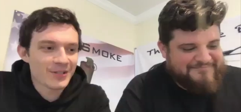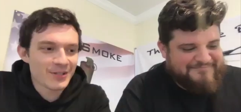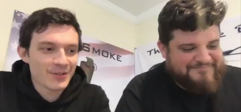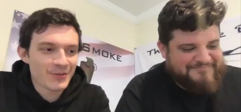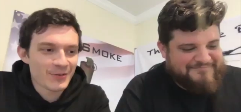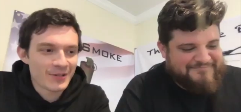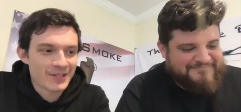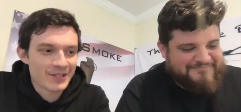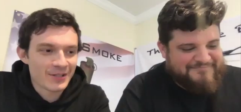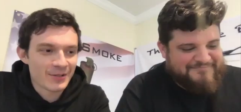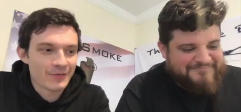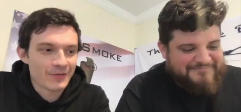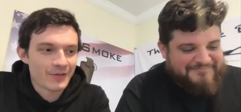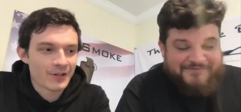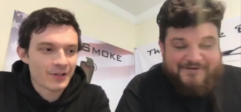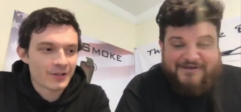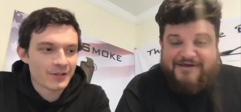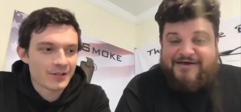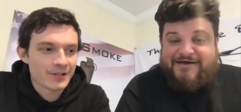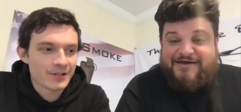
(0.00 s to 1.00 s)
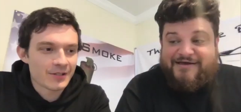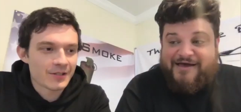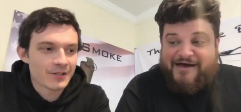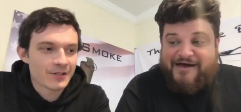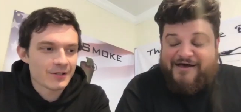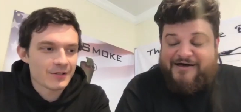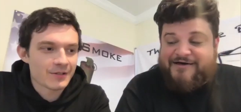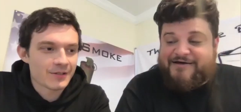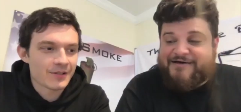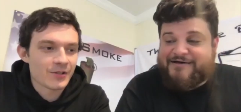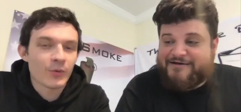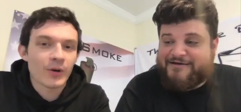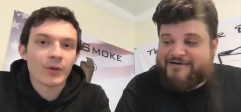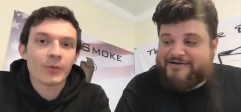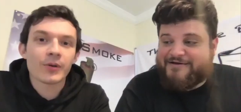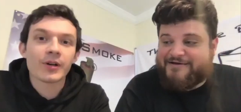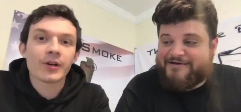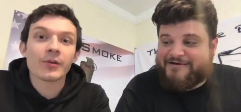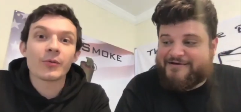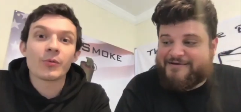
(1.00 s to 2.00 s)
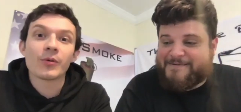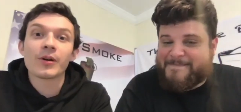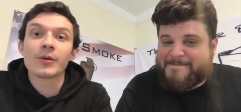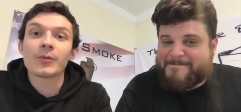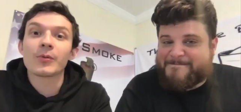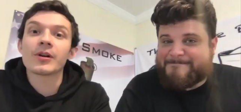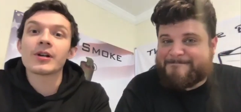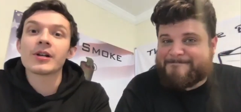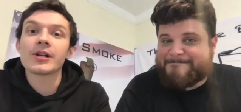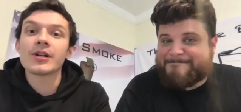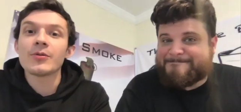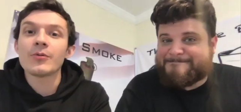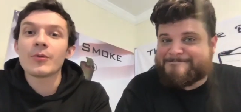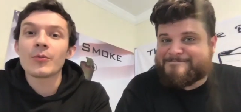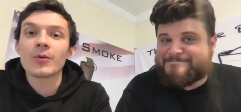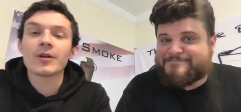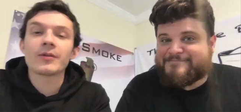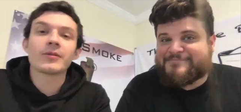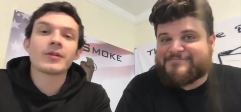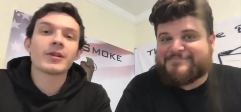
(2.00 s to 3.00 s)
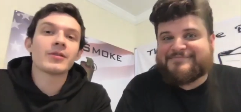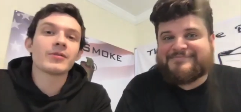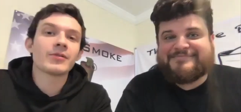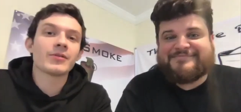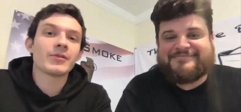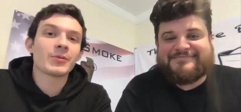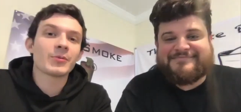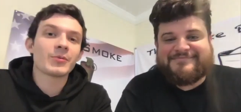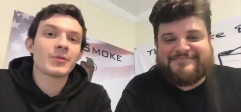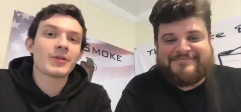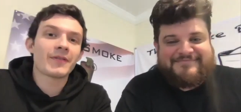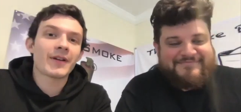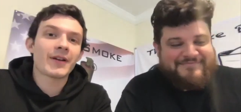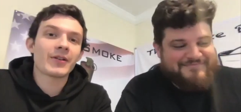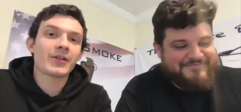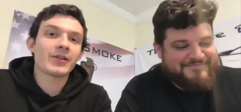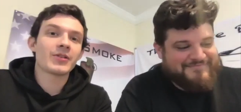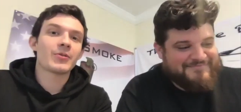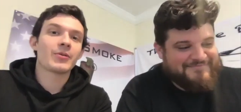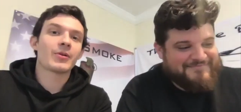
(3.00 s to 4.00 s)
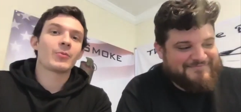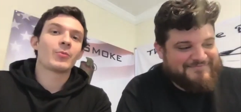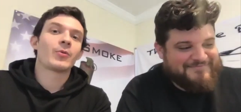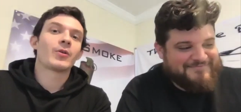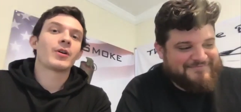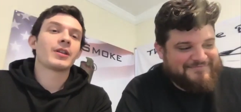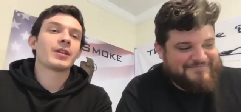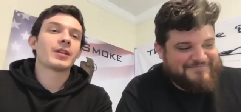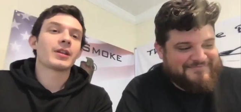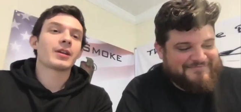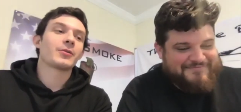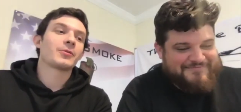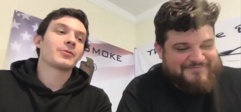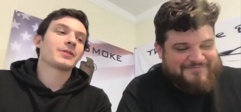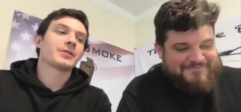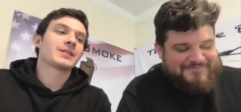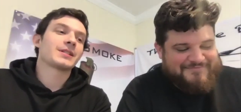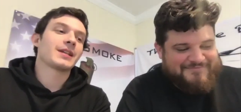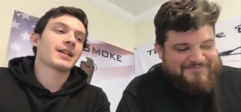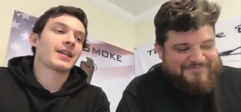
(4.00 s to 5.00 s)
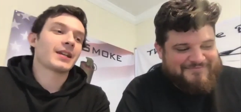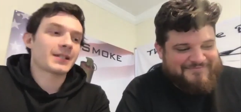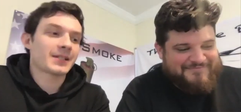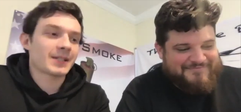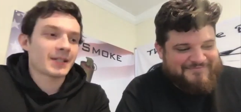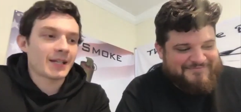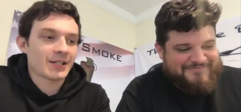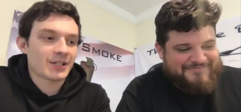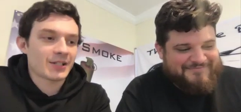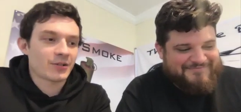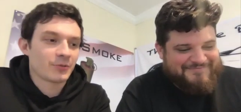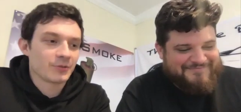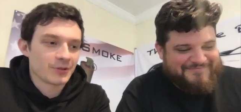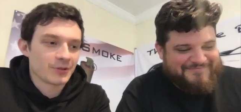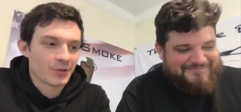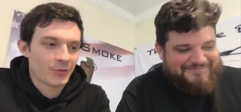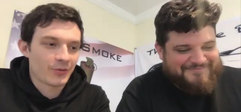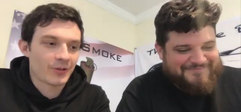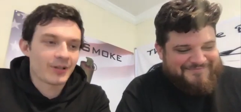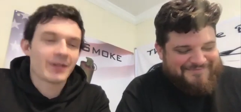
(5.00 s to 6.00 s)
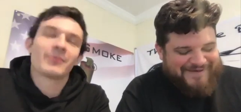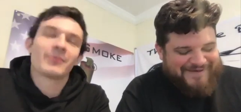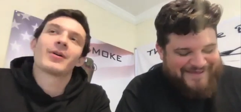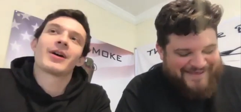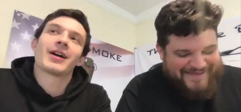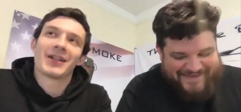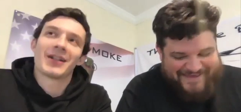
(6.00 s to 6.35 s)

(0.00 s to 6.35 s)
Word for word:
Speaker 1: story so far. Yeah. So yeah. Where, where, where, were you and what were you doing when you found out you had won the golden ticket slash golden cream pie